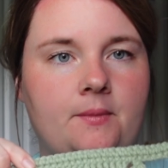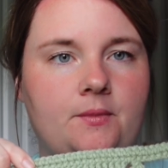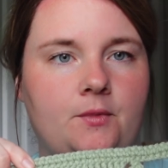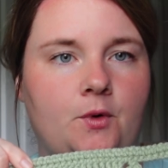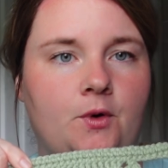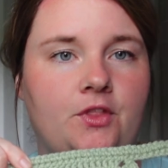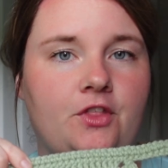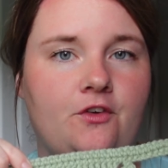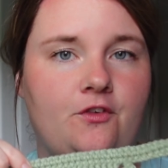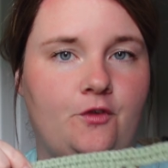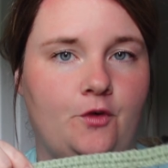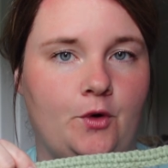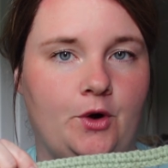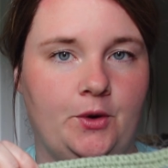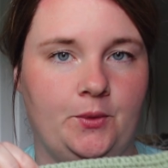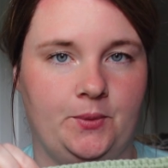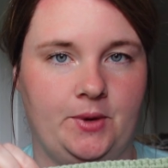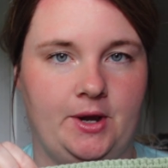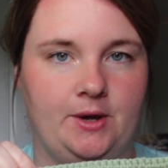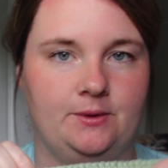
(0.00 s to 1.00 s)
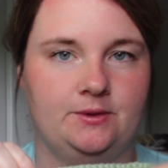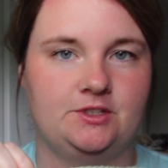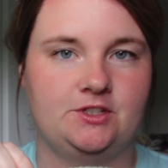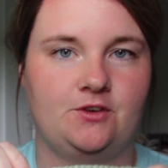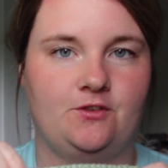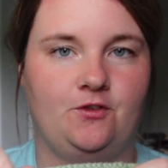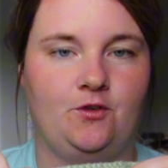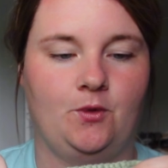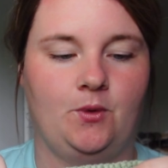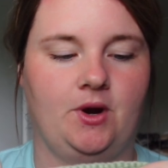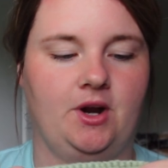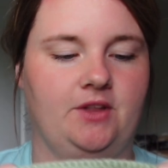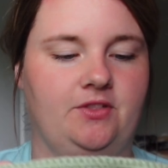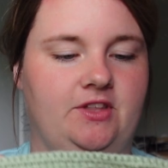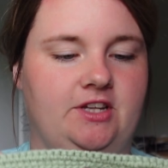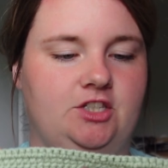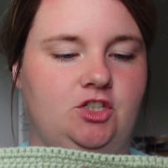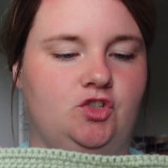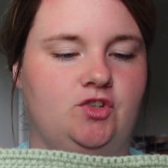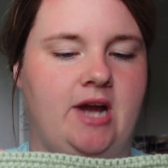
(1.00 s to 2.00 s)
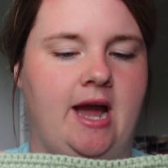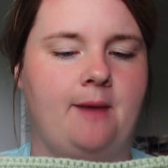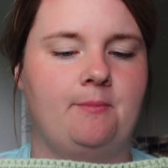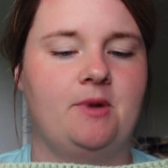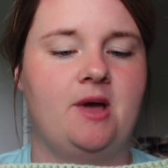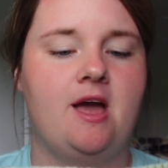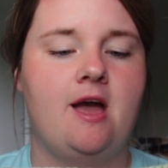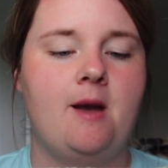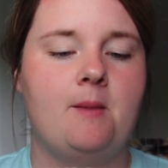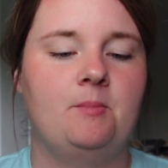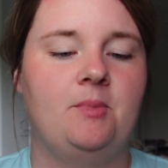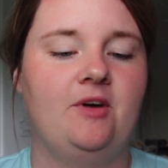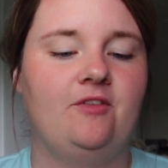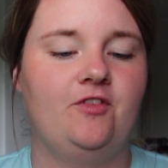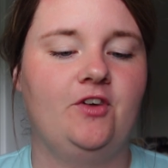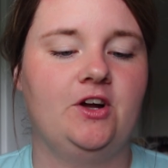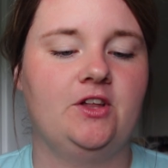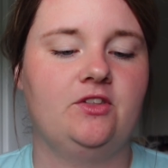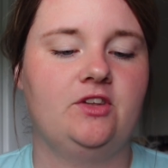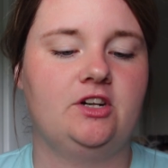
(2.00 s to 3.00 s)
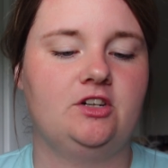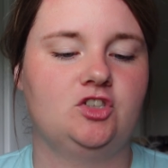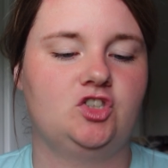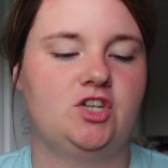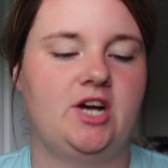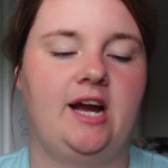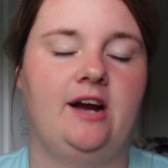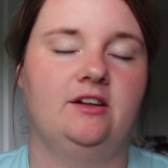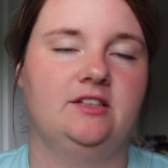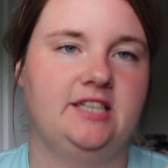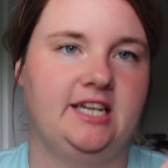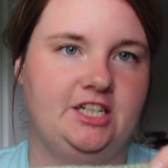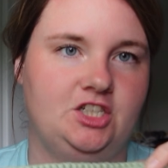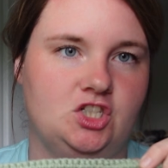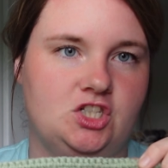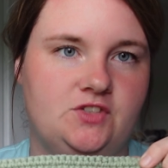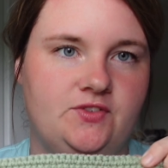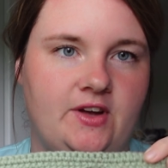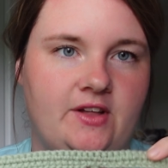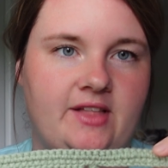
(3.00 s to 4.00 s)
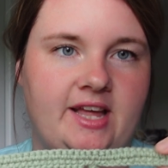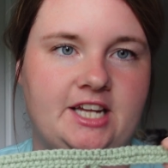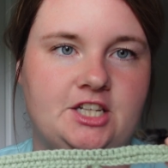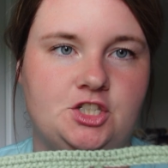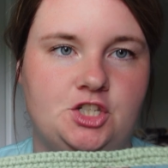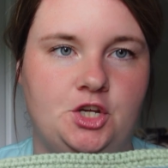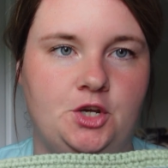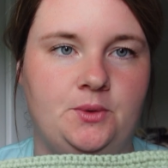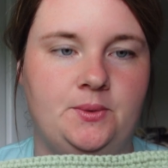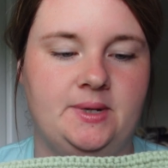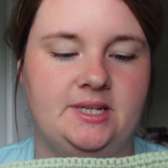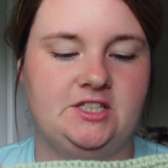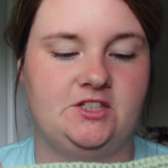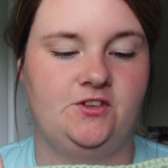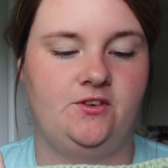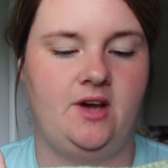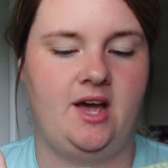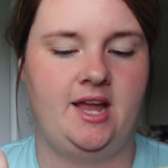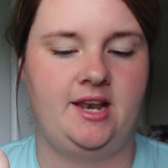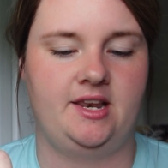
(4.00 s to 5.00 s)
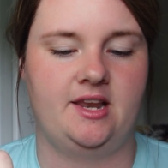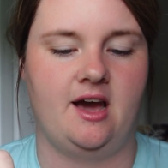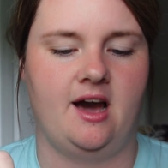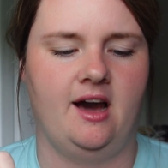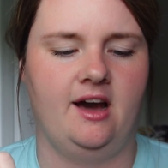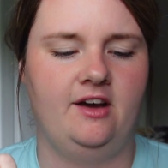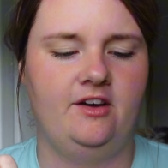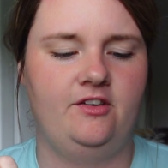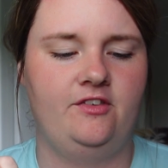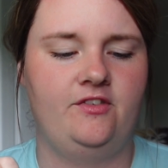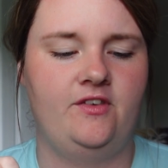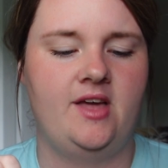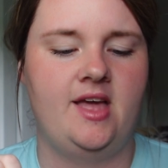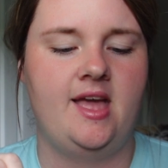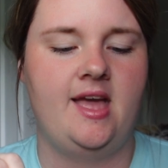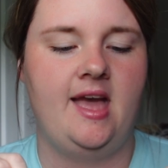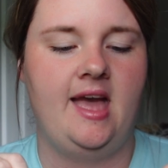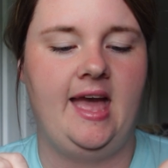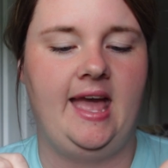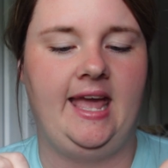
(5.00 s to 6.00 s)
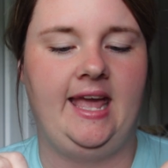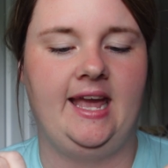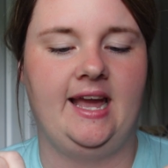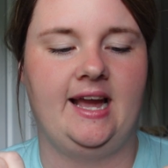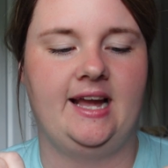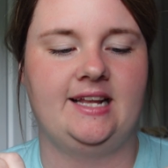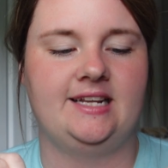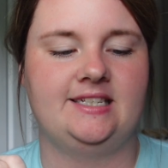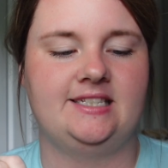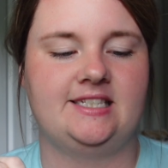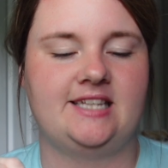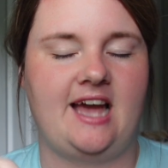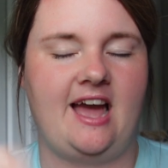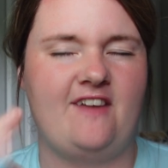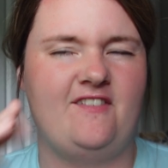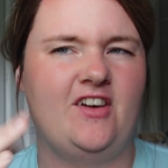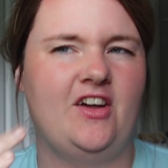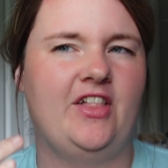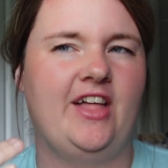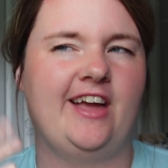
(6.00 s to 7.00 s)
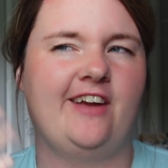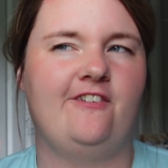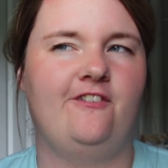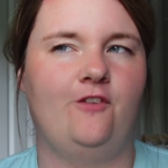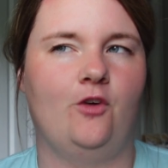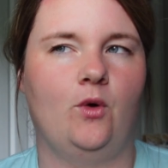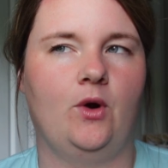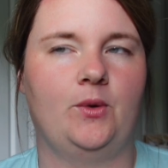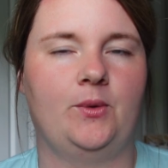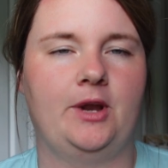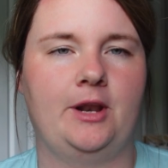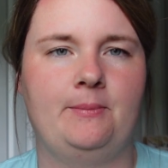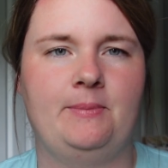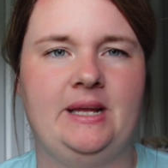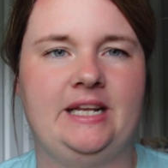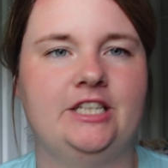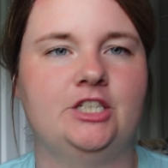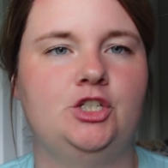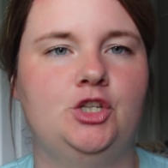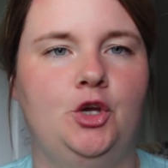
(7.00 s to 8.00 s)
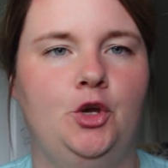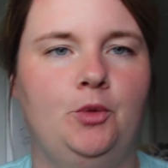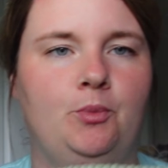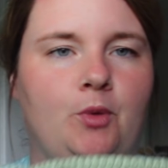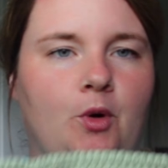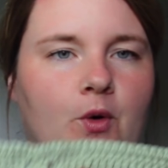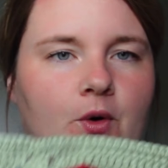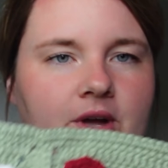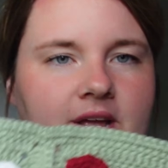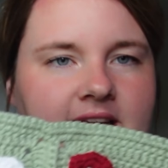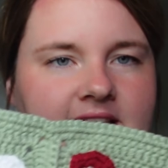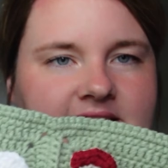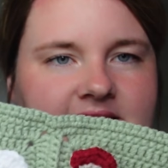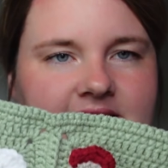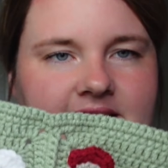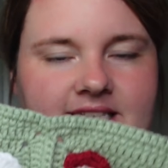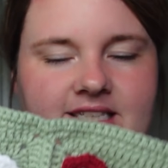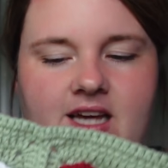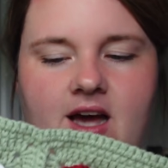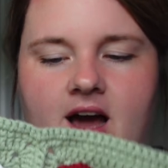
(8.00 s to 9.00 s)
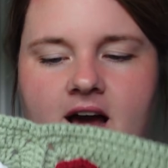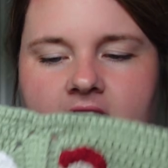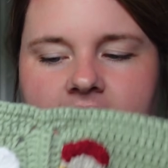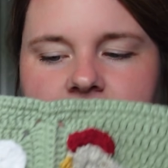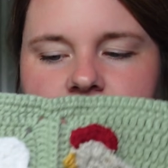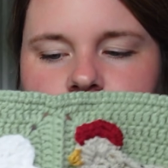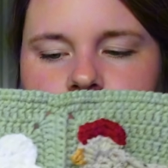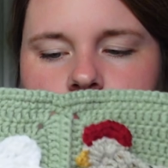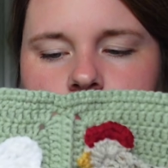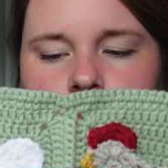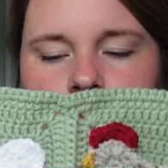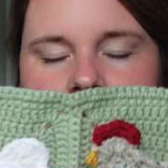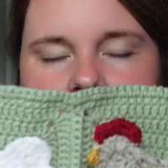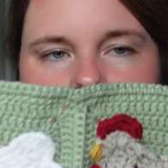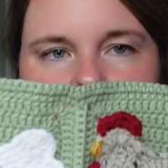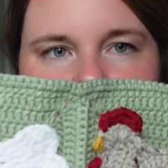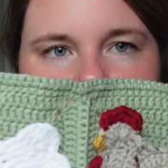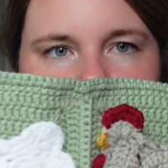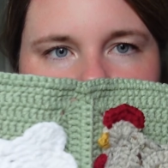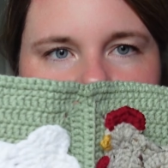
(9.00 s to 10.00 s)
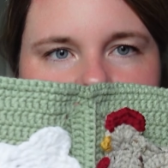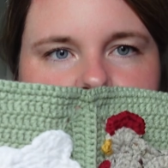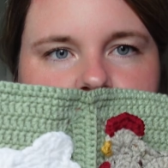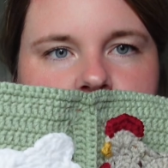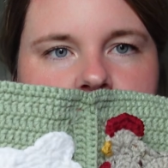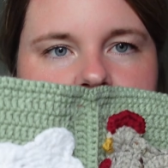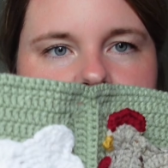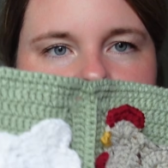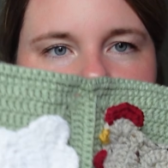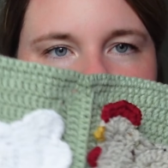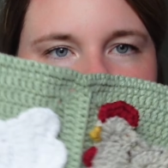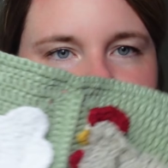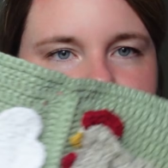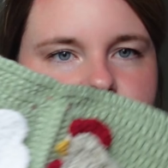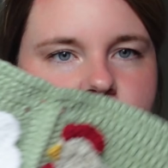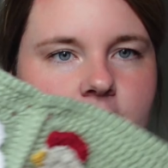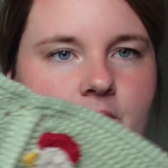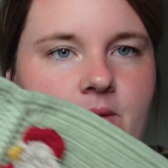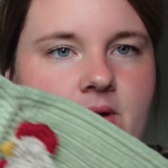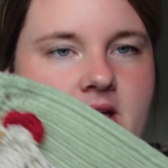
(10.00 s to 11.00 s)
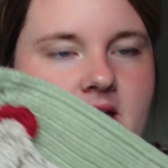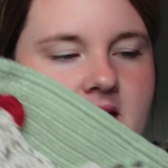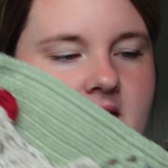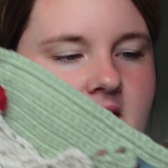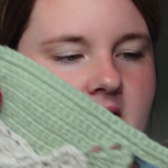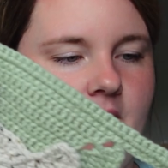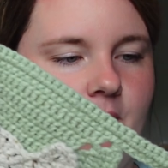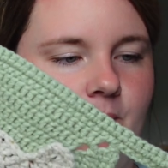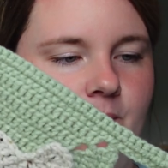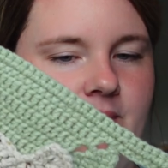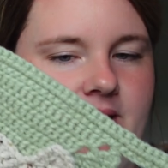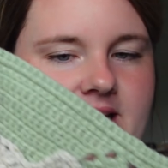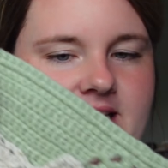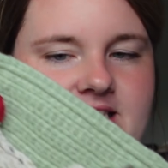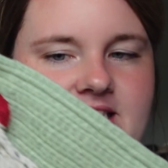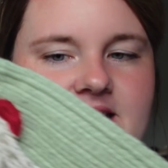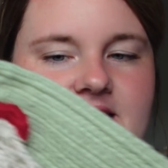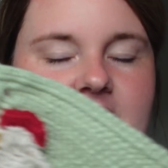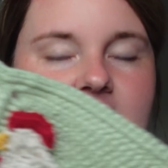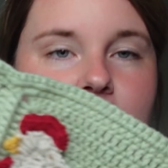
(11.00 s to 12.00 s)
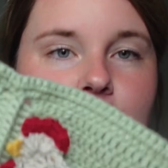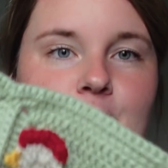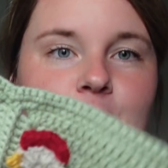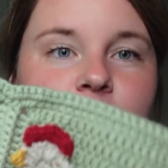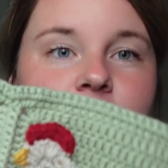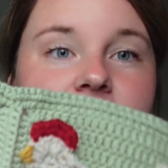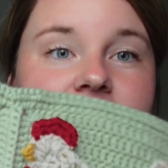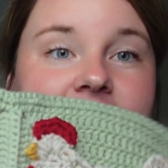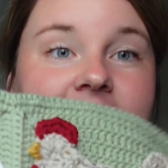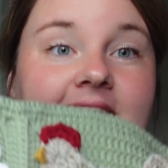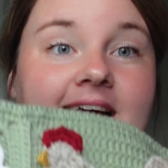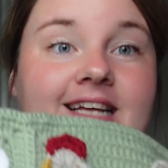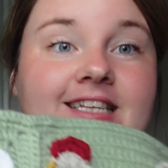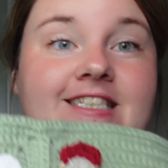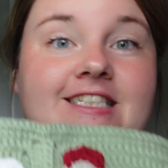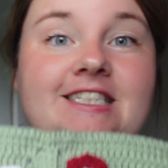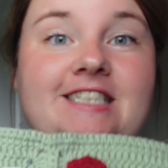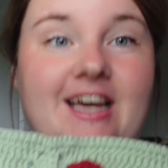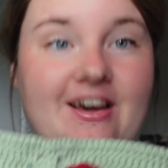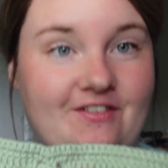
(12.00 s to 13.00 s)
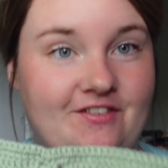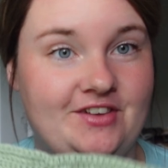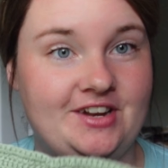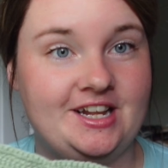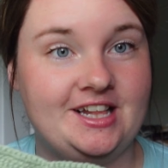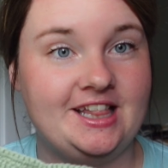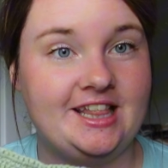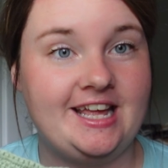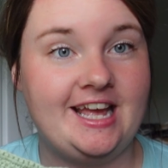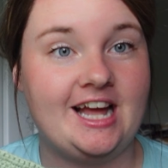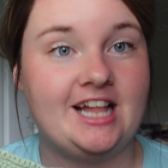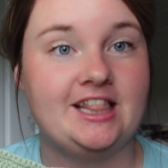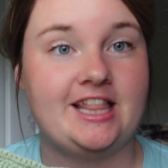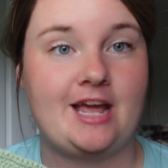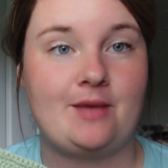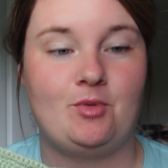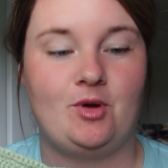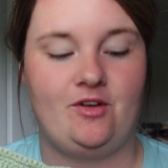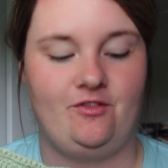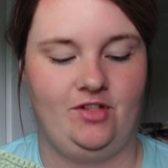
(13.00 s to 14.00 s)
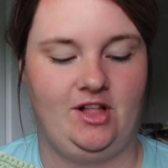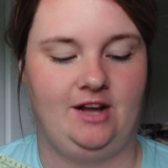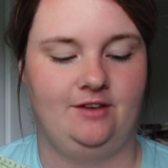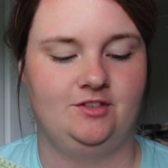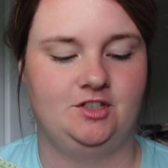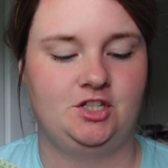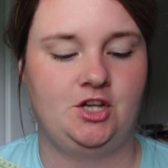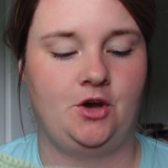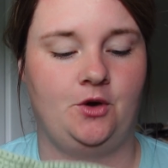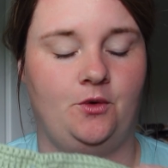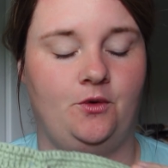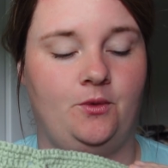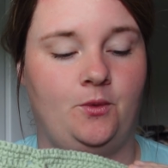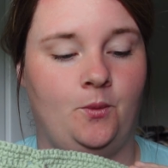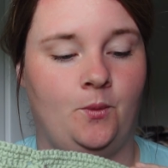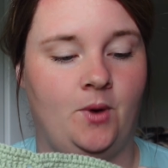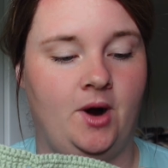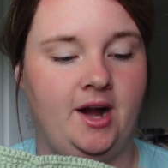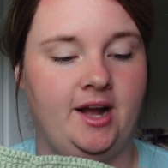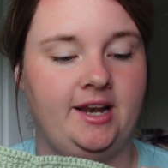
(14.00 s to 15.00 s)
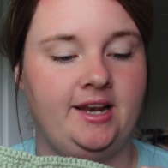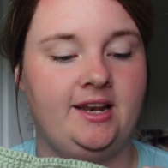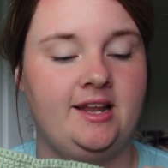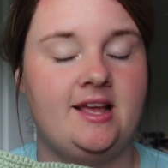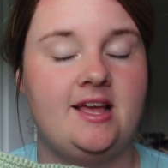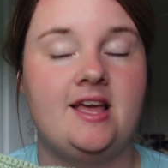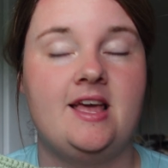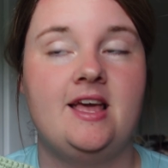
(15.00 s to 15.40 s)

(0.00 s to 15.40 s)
or the 4 rows for the strap. But for a little child, I just felt like 2 was enough, and I felt like 4 would have been too bulky to tie around for a child. So we did that. But yes, definitely a labor of love. So one,